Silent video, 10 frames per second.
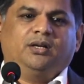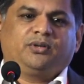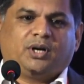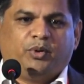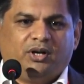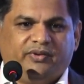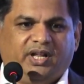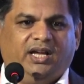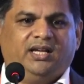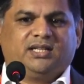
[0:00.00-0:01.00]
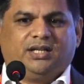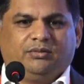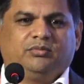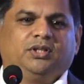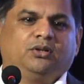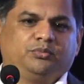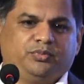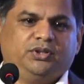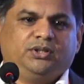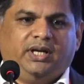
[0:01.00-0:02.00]
couple of days and
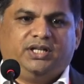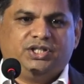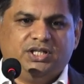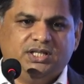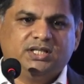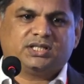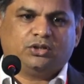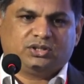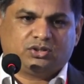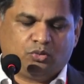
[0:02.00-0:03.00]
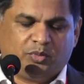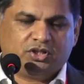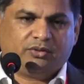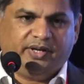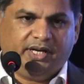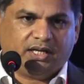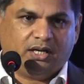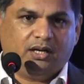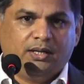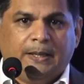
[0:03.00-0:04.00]
exchanging so much of
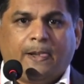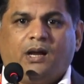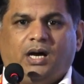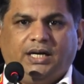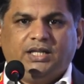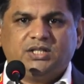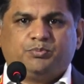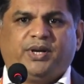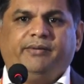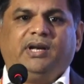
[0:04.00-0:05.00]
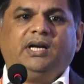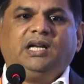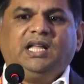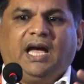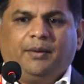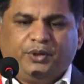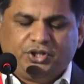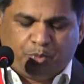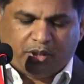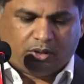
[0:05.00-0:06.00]
data. And this prevalently
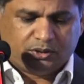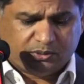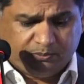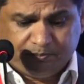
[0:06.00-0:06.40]
happens because